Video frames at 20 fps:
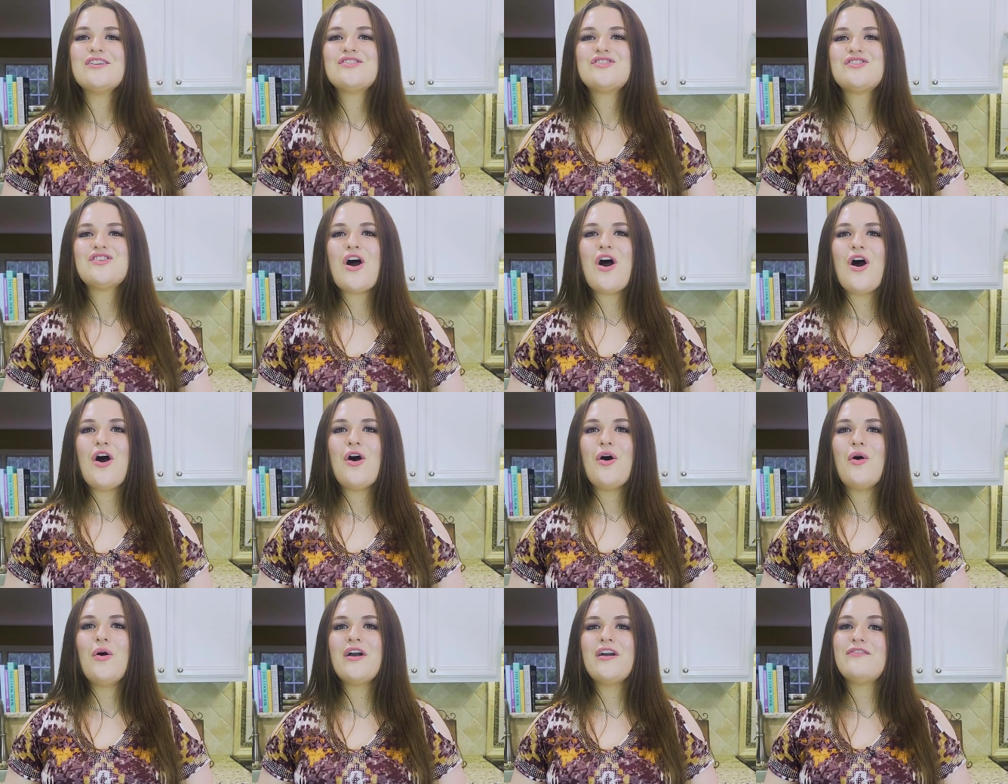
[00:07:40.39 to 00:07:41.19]

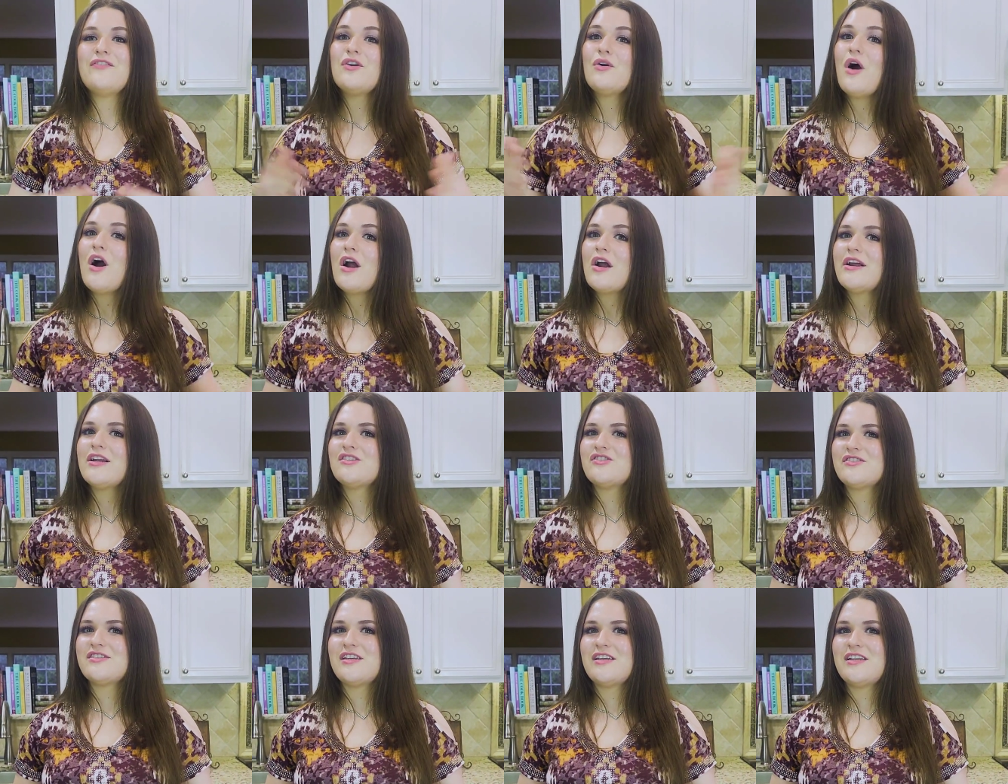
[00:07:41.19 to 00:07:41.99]
So if you are
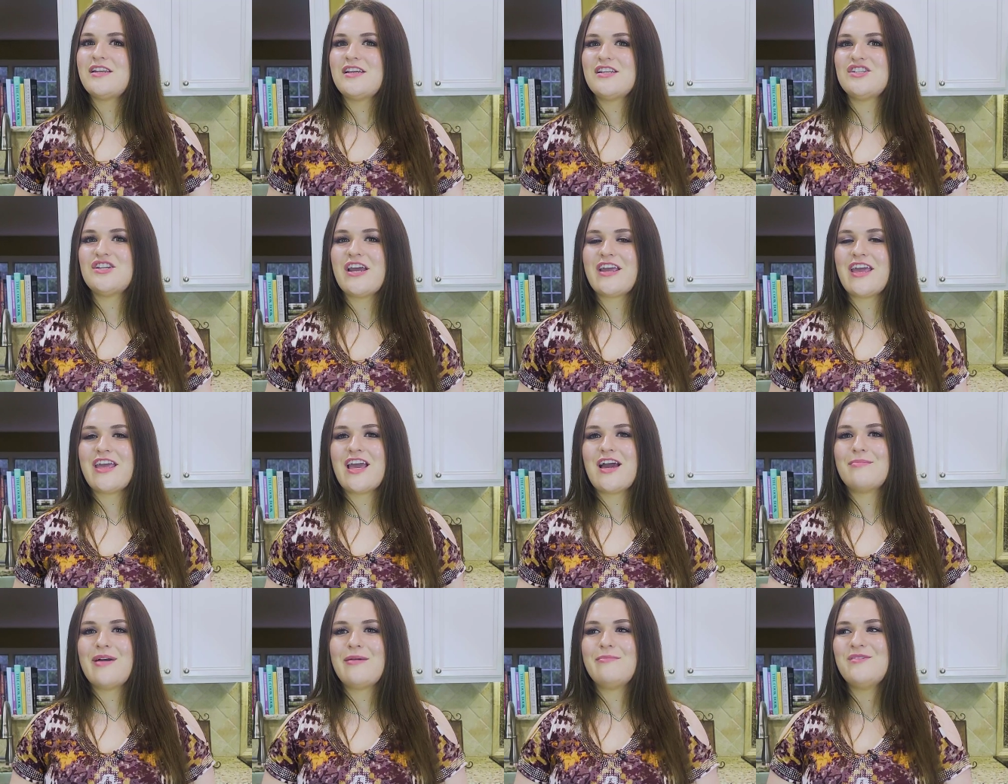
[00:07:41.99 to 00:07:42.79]
interested in checking
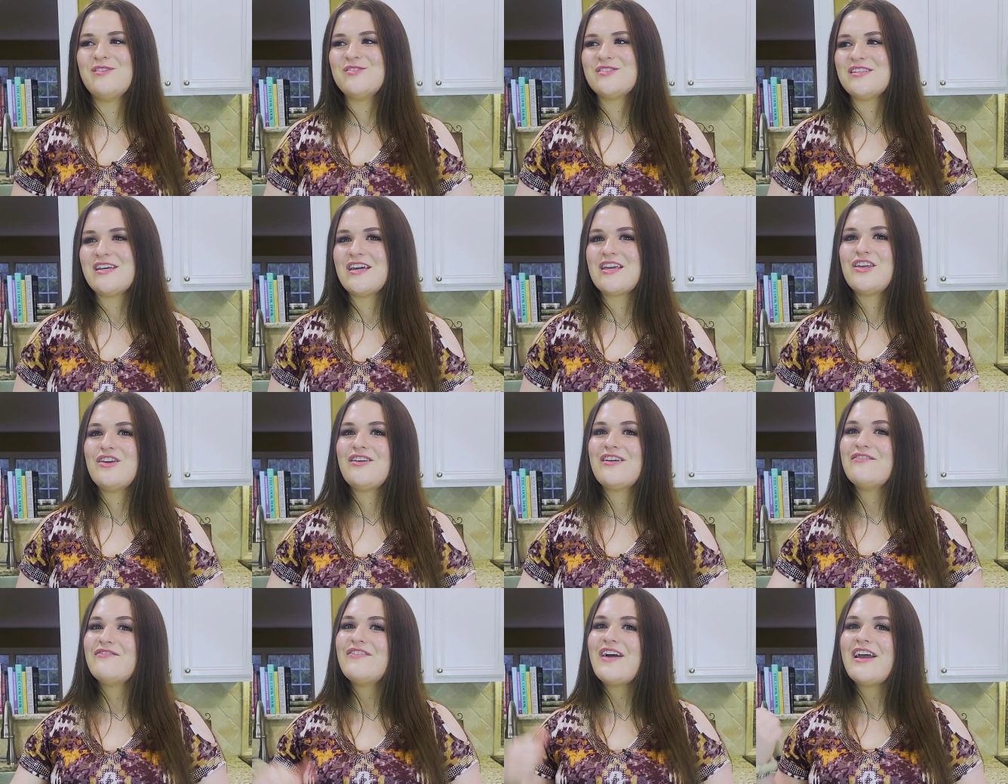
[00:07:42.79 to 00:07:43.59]
out my music, you
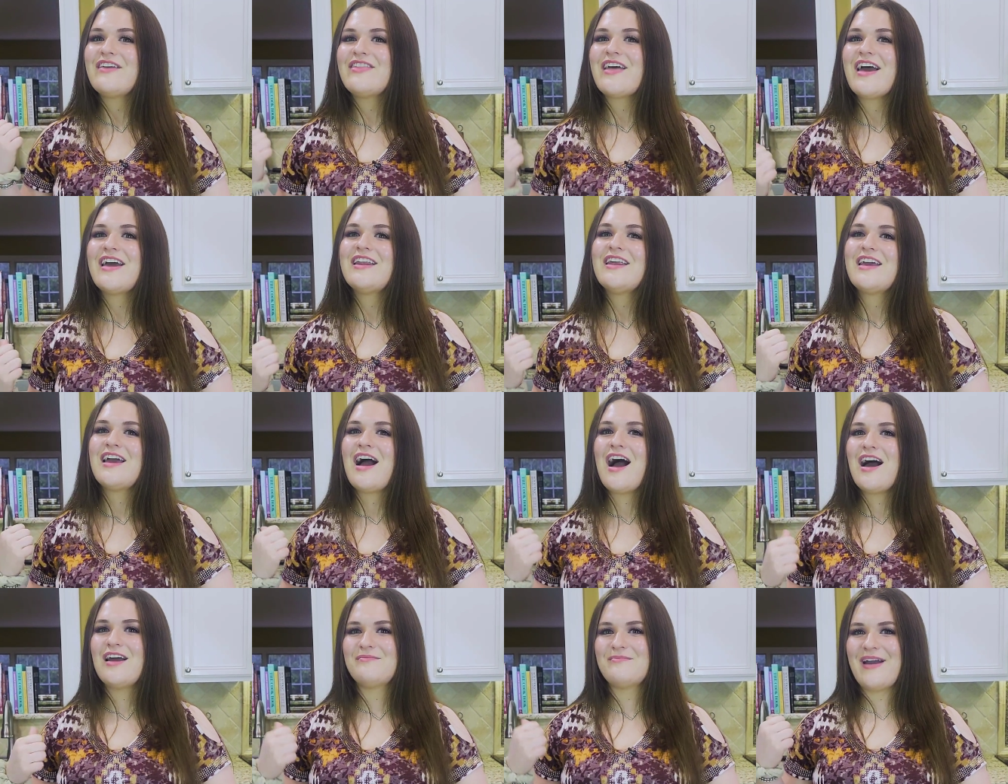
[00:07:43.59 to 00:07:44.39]
can find that
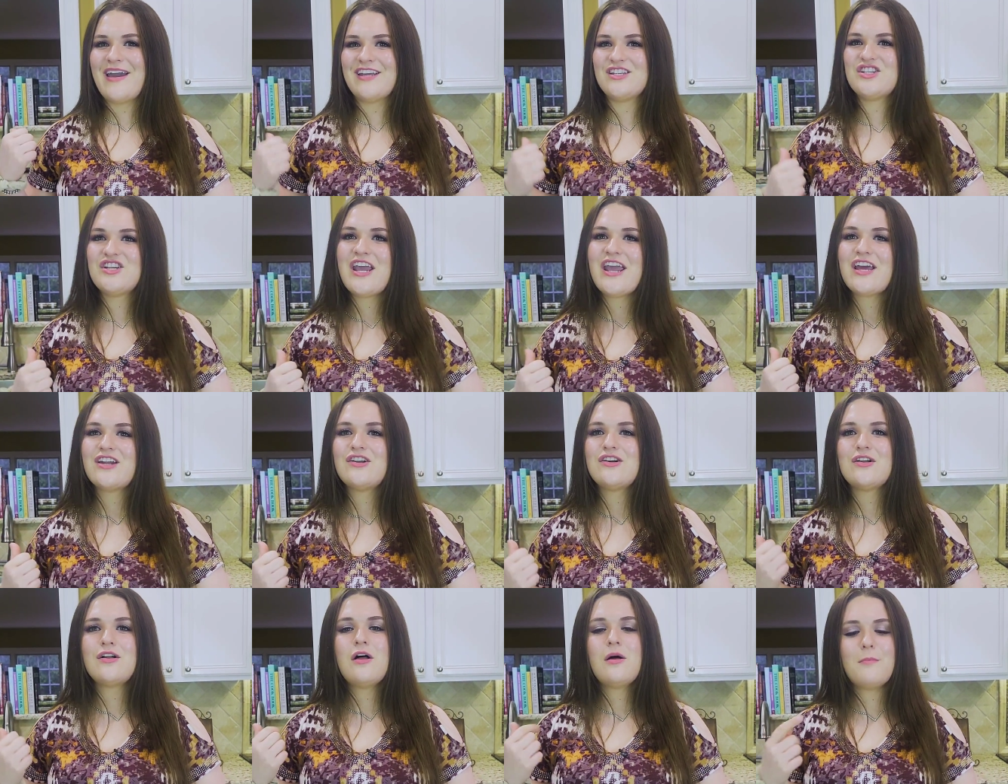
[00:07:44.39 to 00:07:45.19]
on my
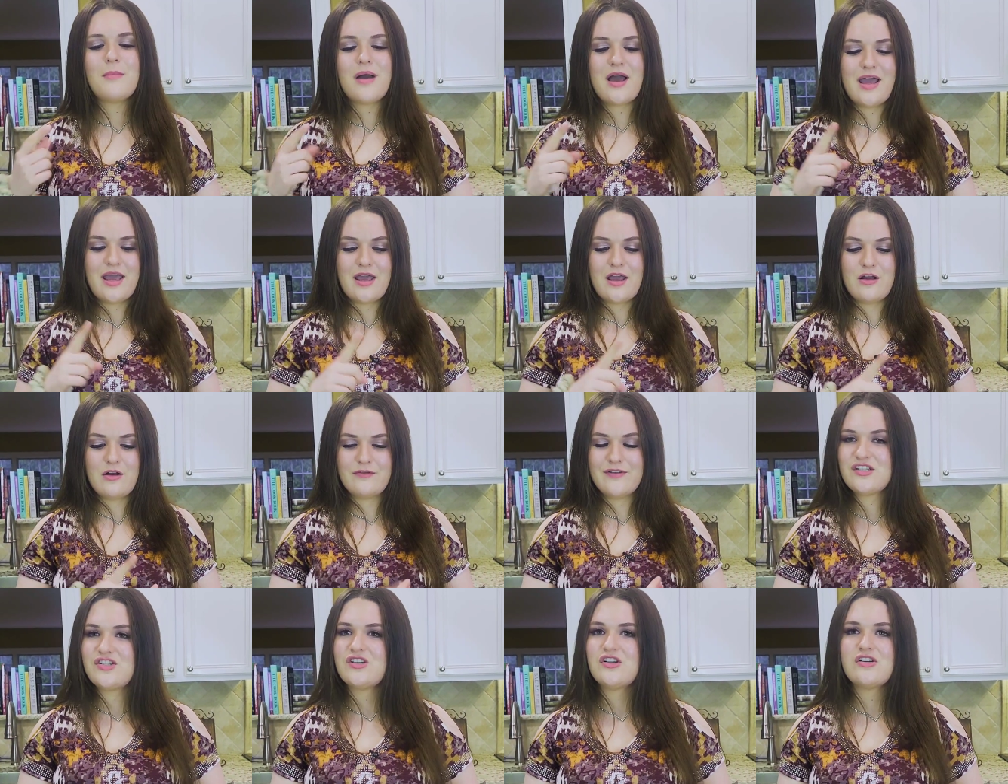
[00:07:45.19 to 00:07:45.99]
channel, my
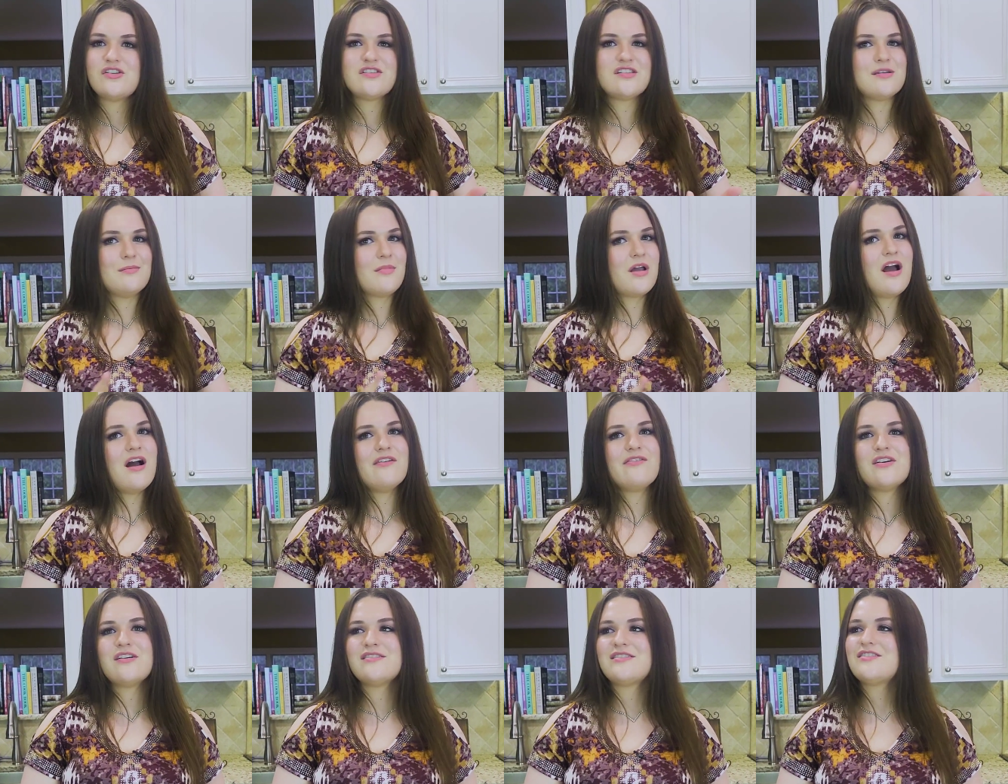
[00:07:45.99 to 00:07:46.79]
originals, some
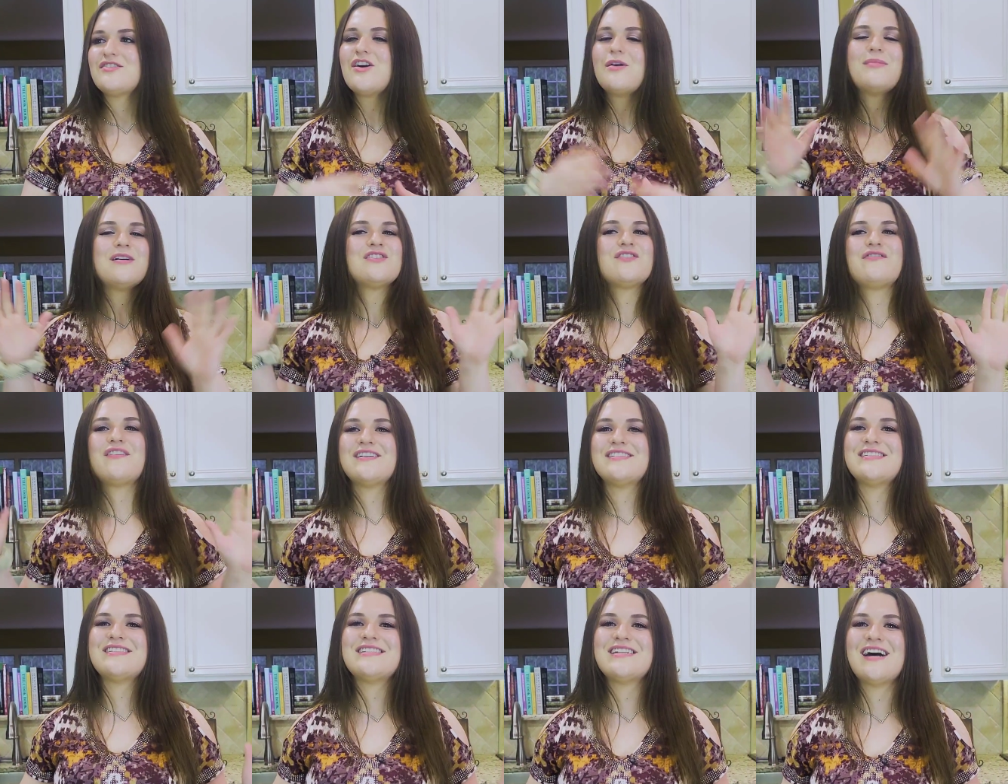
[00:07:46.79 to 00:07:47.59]
covers, so much
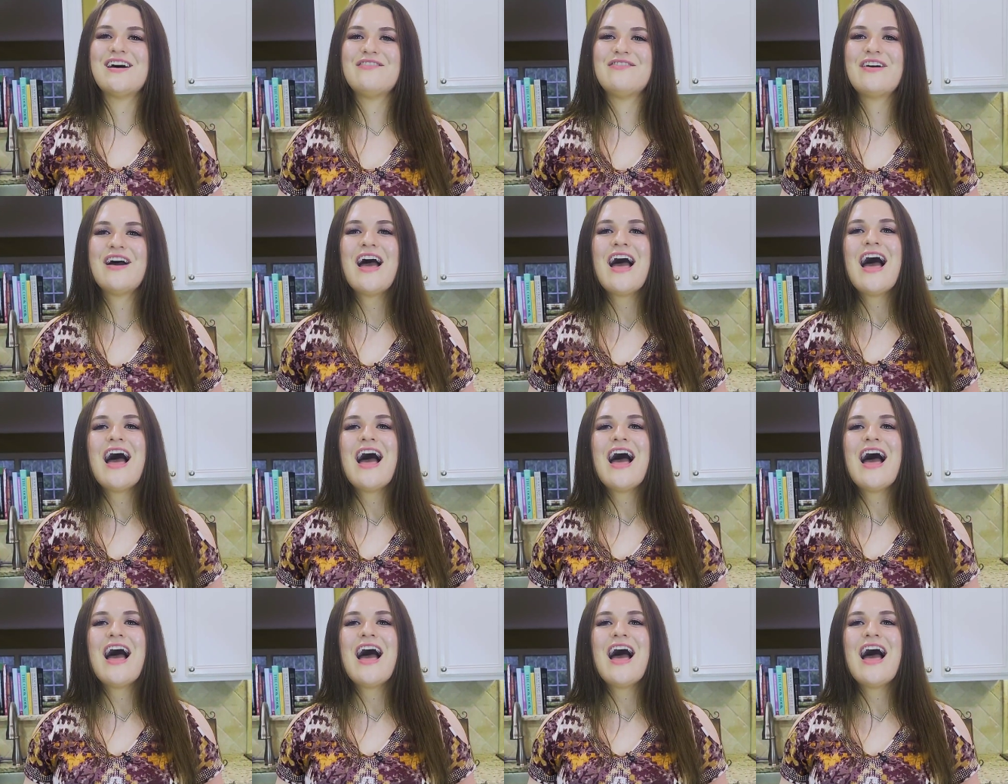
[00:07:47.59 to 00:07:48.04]
fun stuff.